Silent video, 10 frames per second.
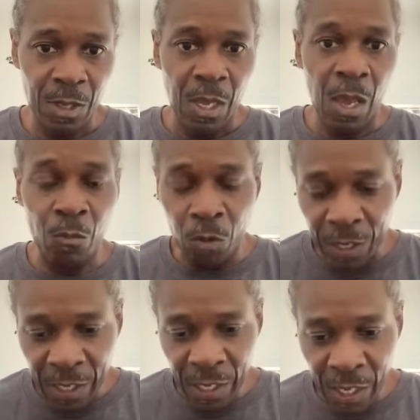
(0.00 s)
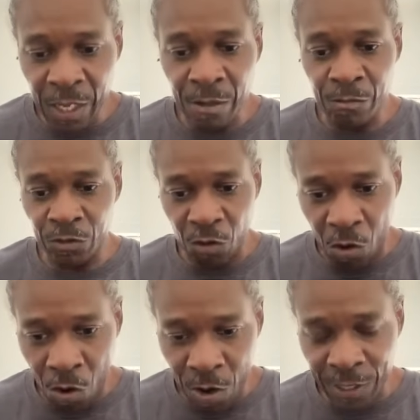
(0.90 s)
and what he was
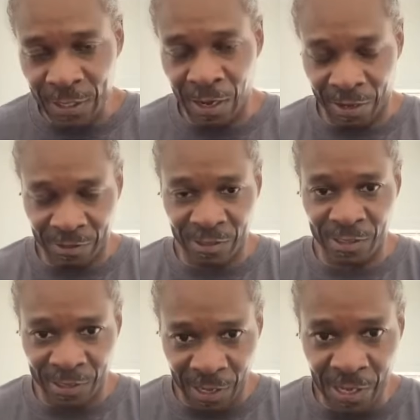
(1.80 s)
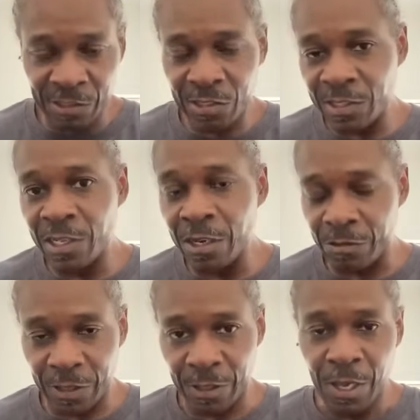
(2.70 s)
organizing and
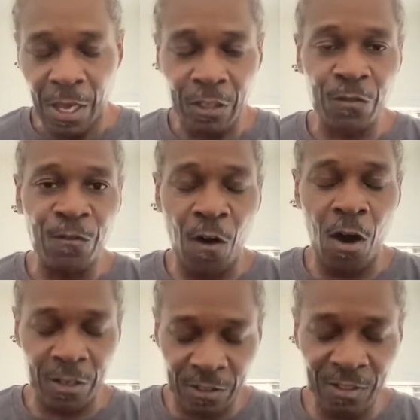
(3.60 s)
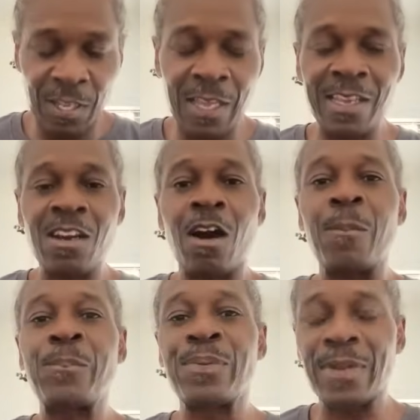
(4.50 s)
engineering as far as taking our
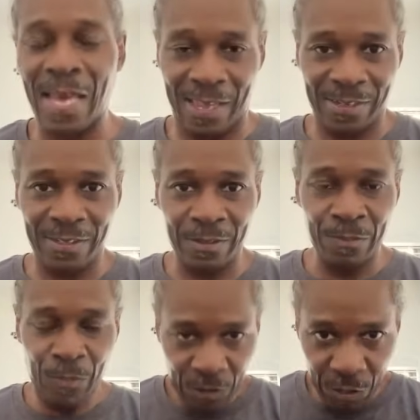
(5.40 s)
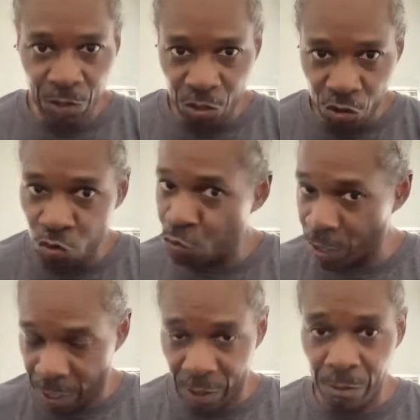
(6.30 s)
plight to the
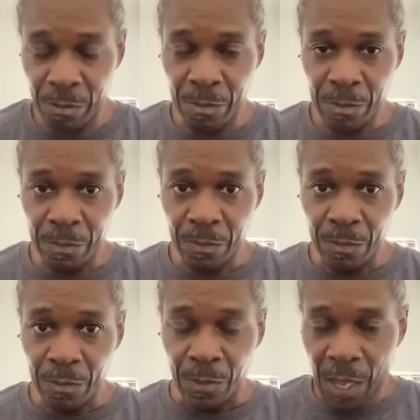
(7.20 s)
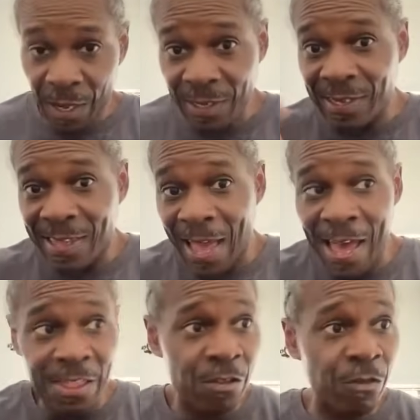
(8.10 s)
UN and
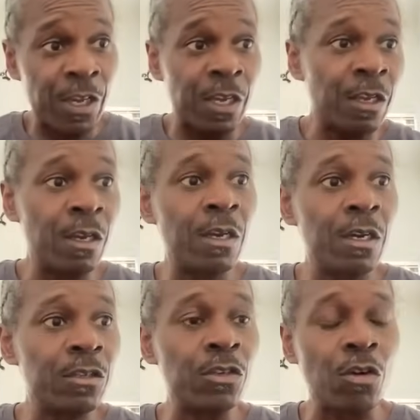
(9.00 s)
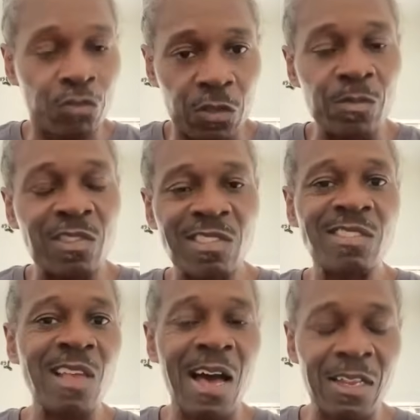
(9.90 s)
gathering, some
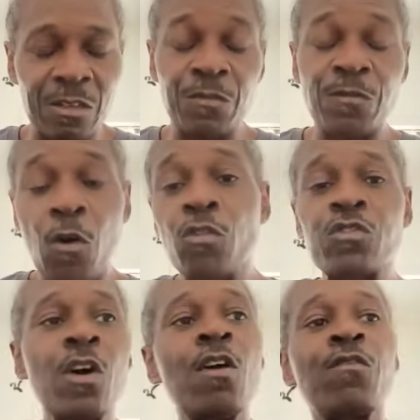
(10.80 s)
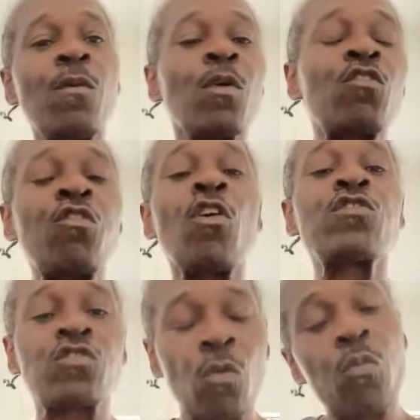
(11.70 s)
solid folks from
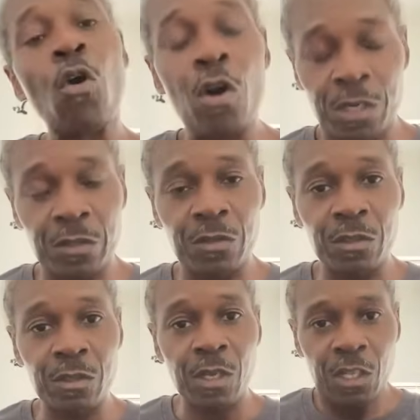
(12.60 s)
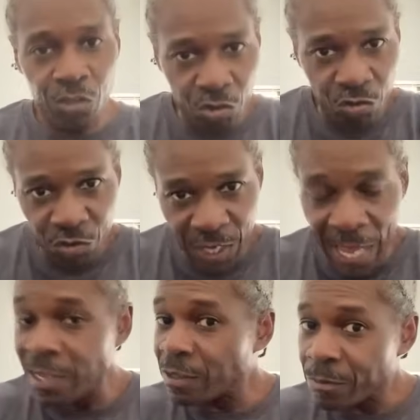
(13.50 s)
across the waters to
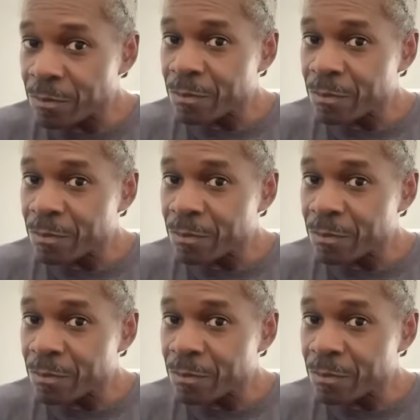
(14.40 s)
create